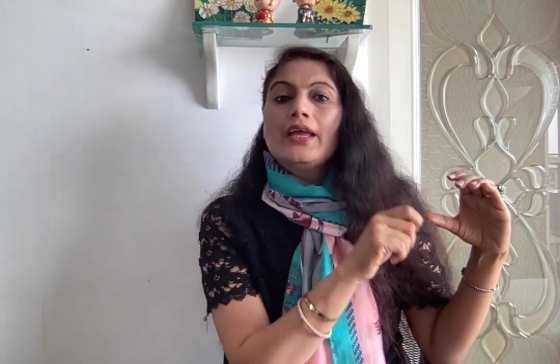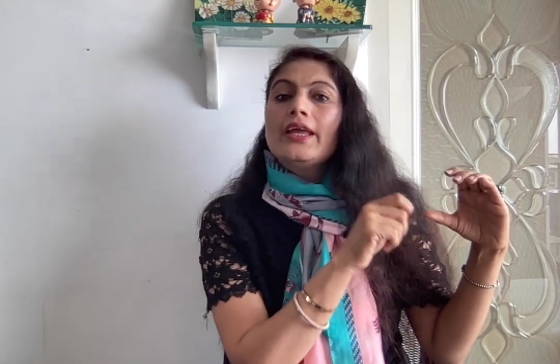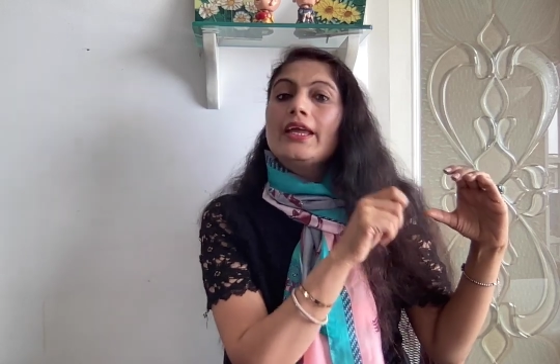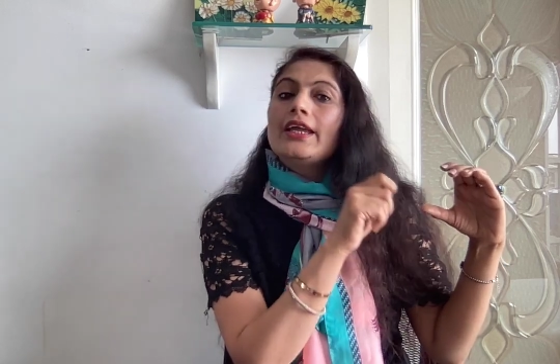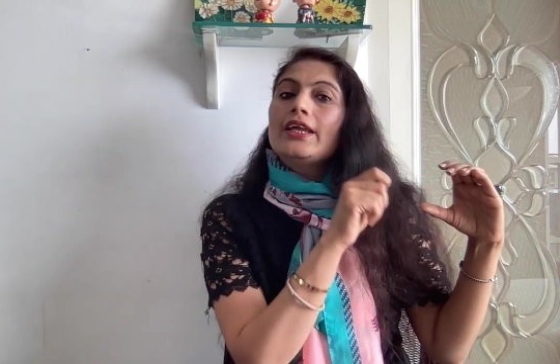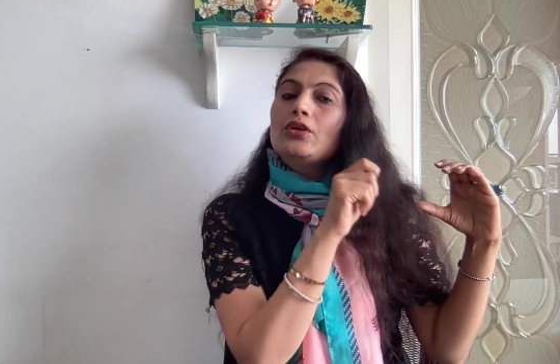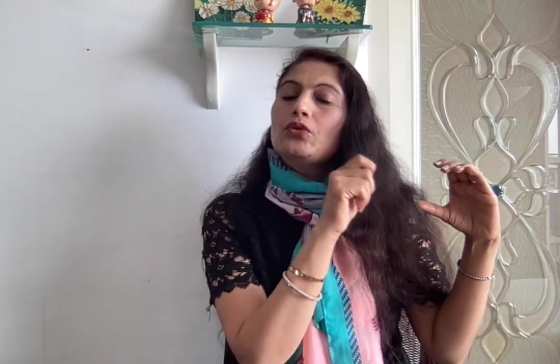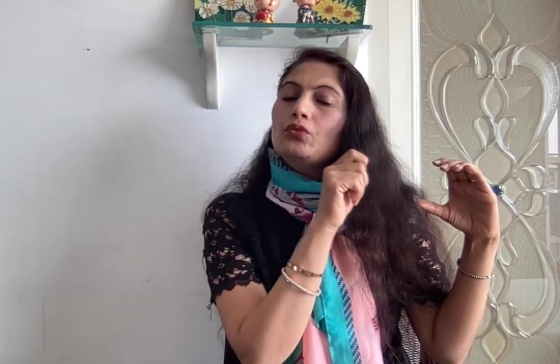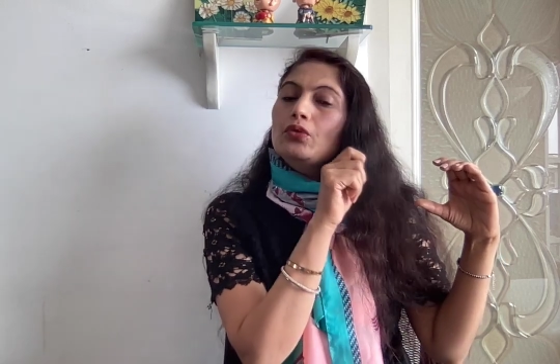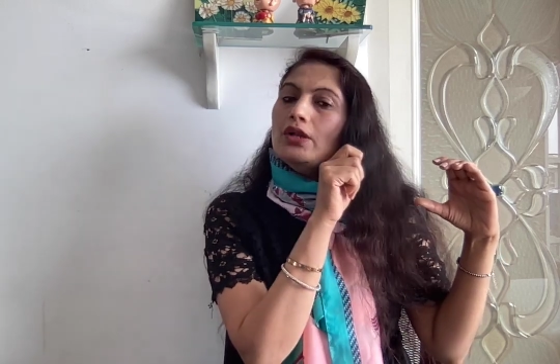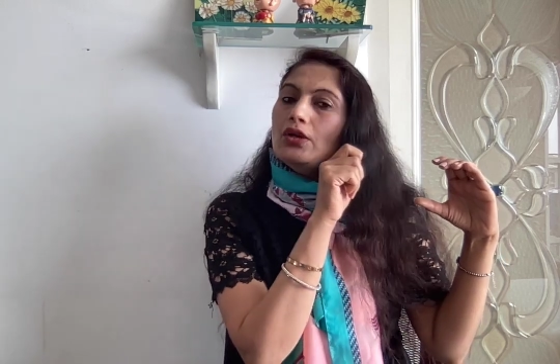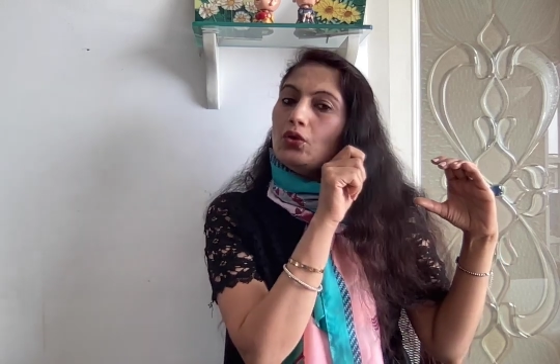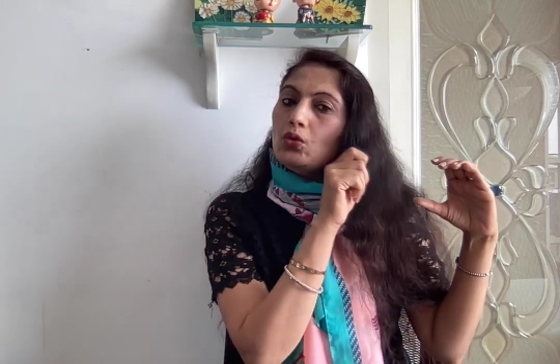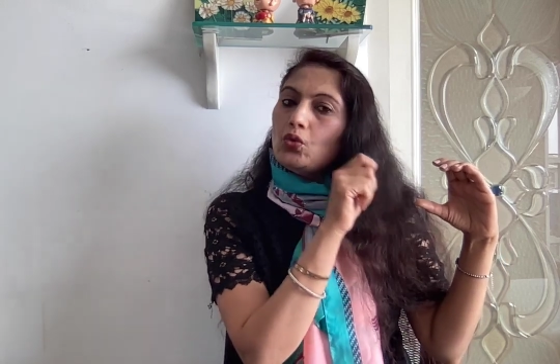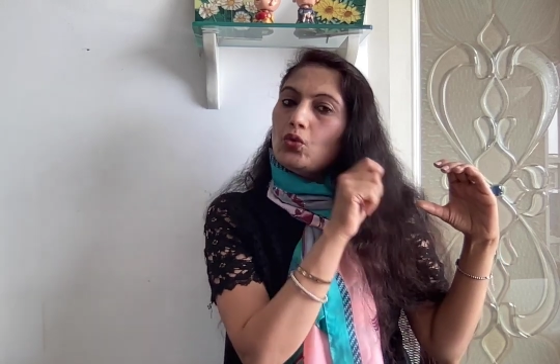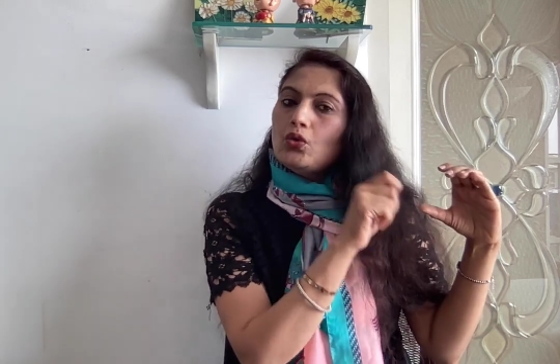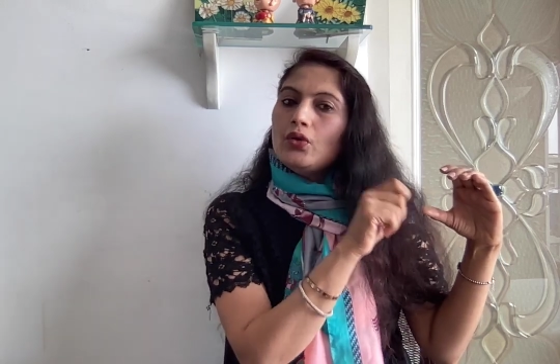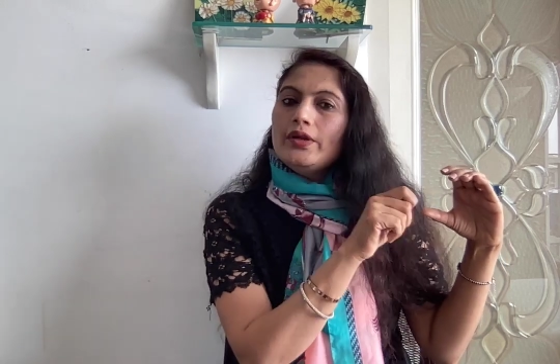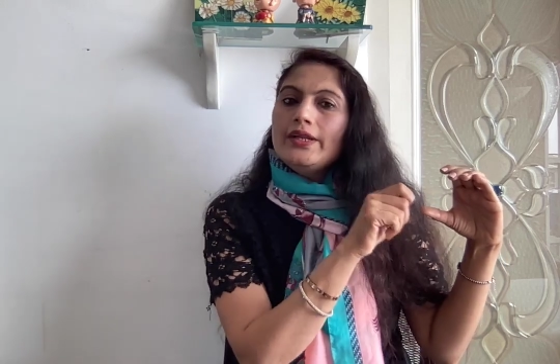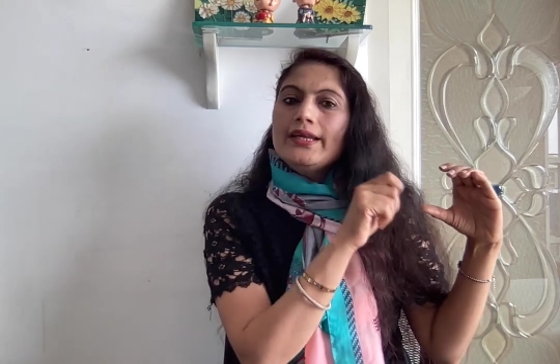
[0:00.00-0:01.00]
it will
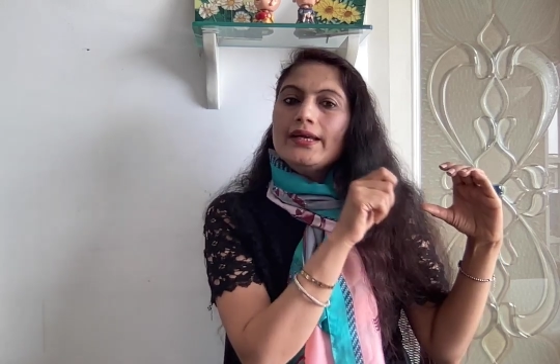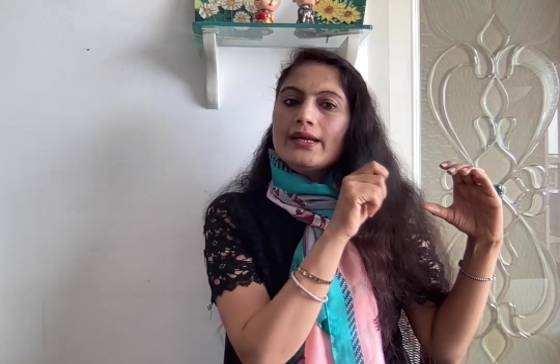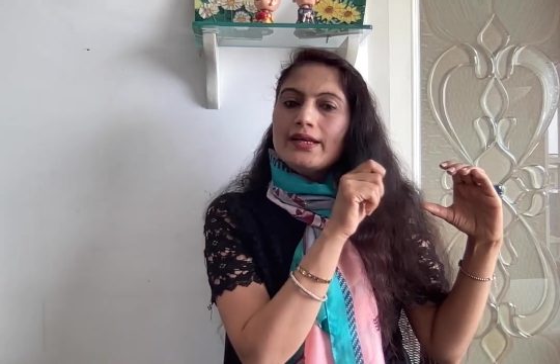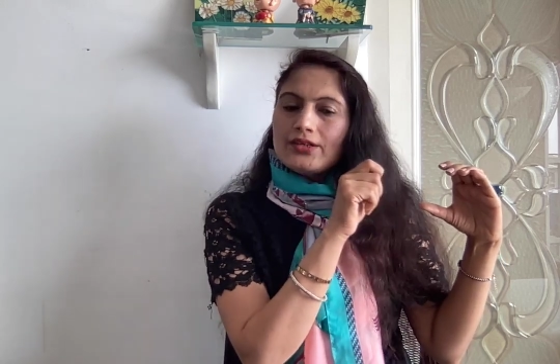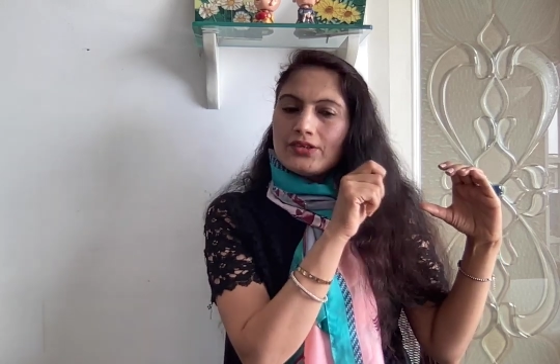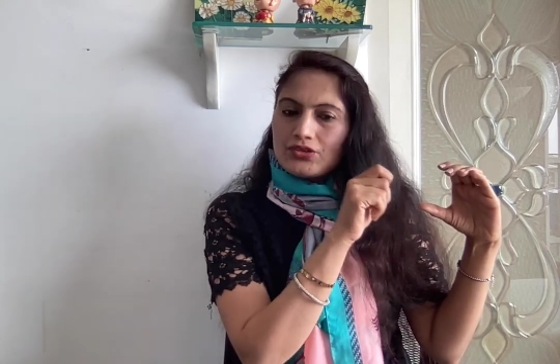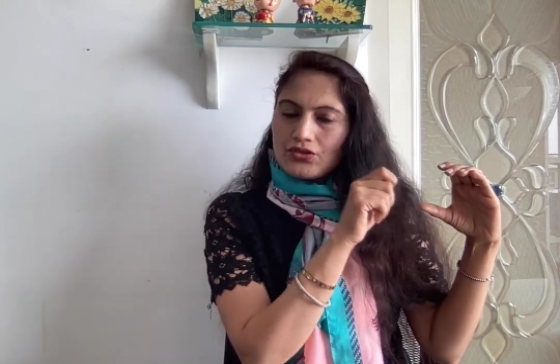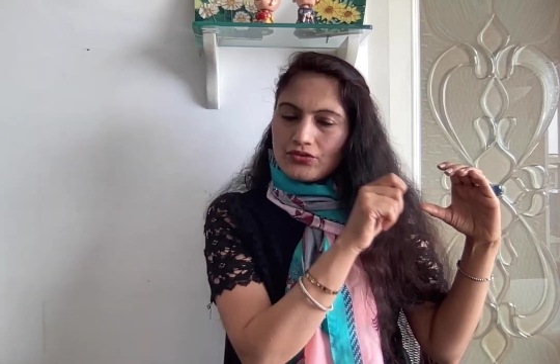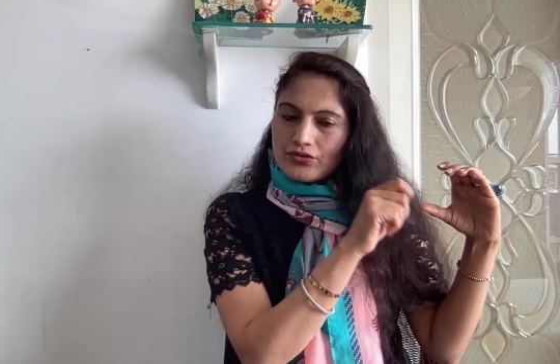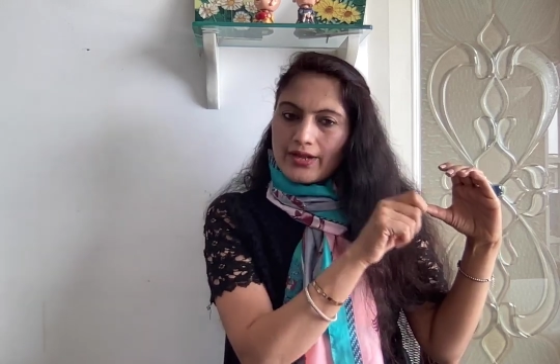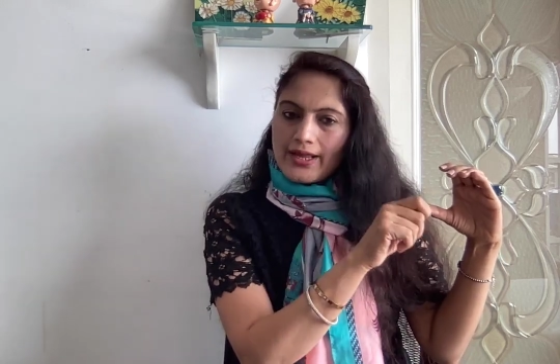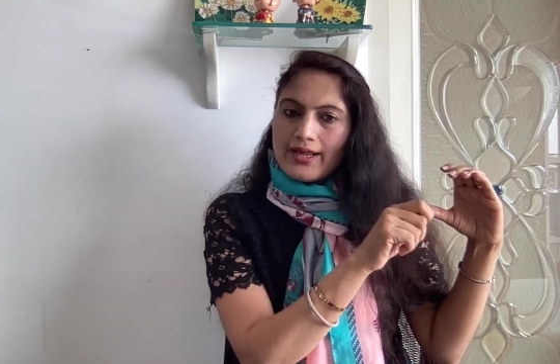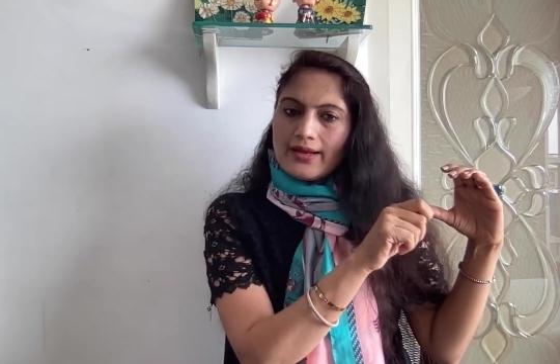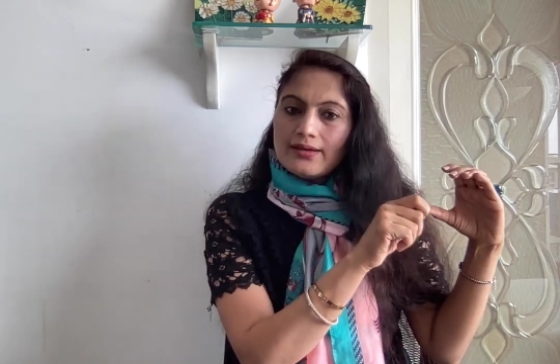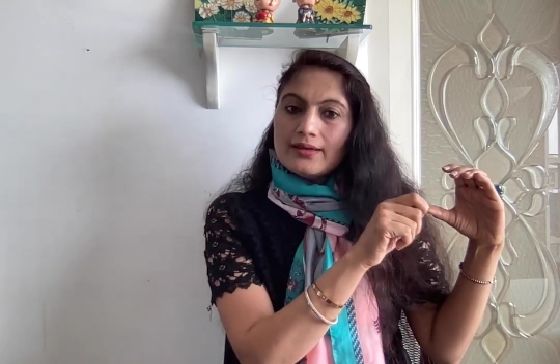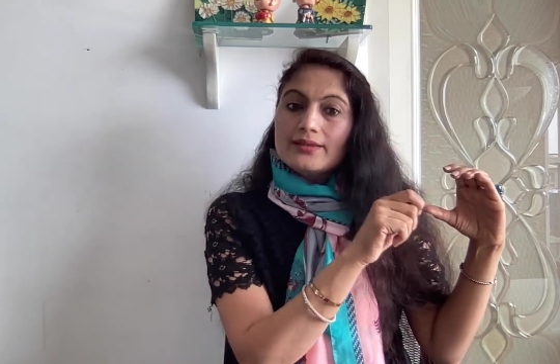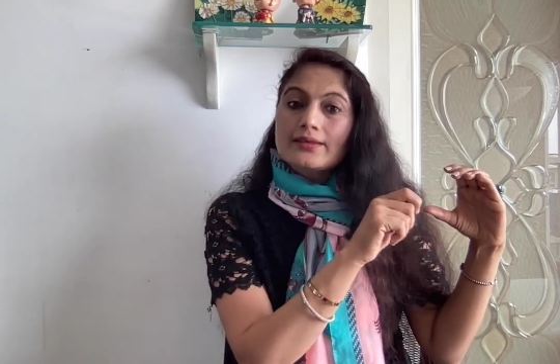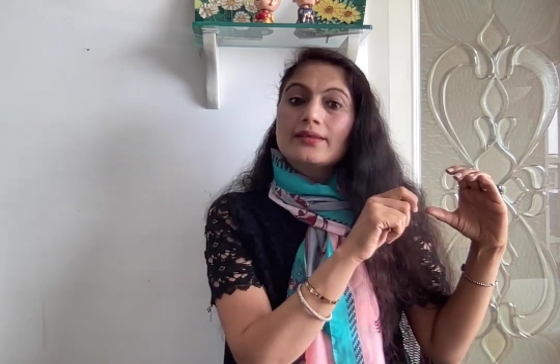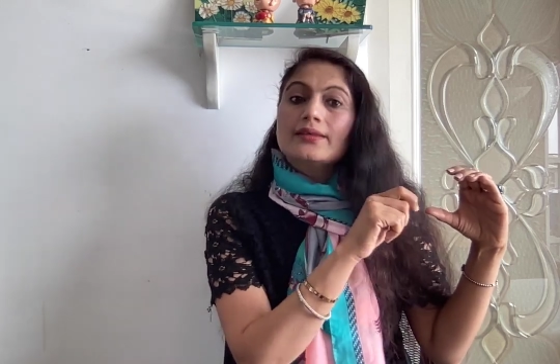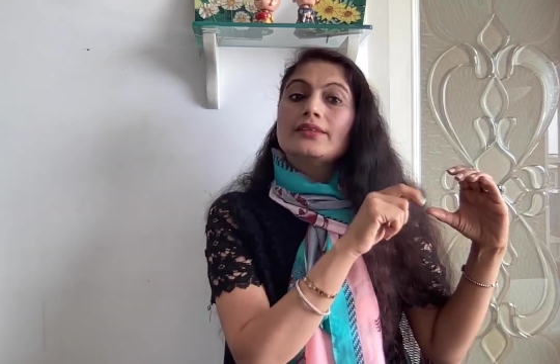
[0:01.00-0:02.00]
only
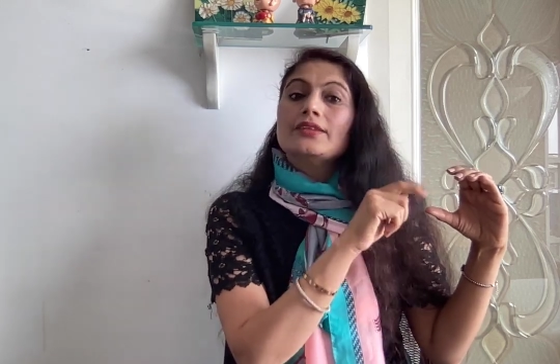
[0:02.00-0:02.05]
attract